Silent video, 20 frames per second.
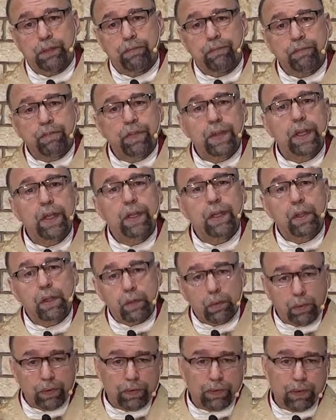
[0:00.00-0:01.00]

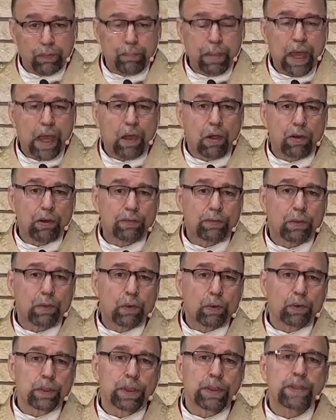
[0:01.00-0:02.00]
filled with the power of the
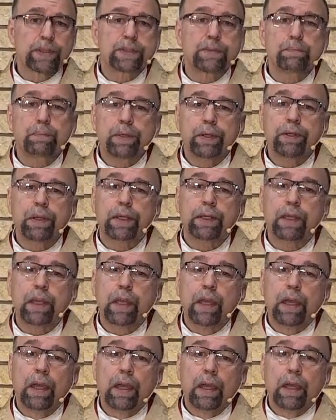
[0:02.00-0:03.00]
Holy Spirit.
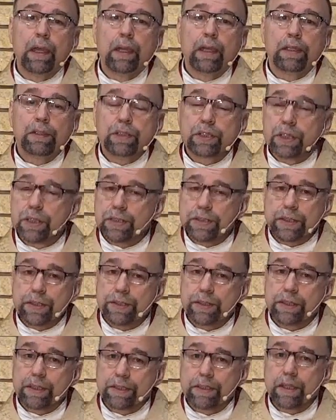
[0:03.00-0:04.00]
Jesus
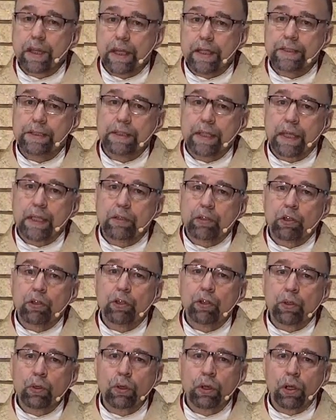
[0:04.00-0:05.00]
does not send
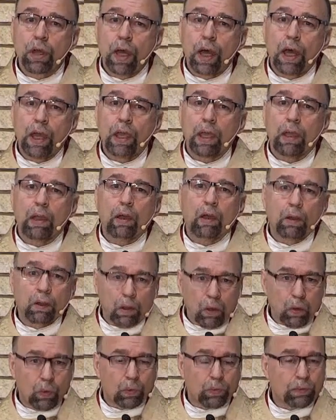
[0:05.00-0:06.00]
you and I
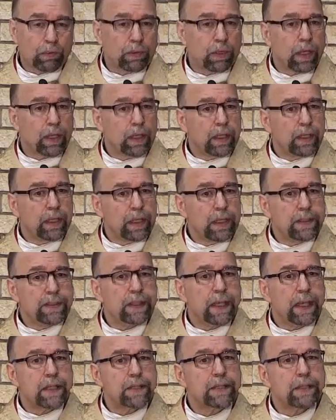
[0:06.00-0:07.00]
alone. He
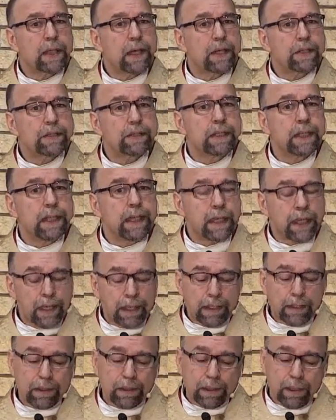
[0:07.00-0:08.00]
sends us
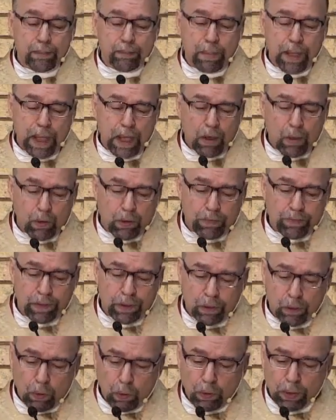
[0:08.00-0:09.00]
in the power of the
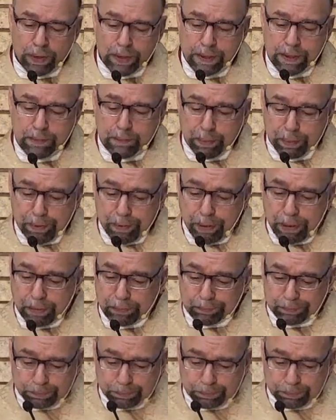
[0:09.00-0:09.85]
Holy Spirit.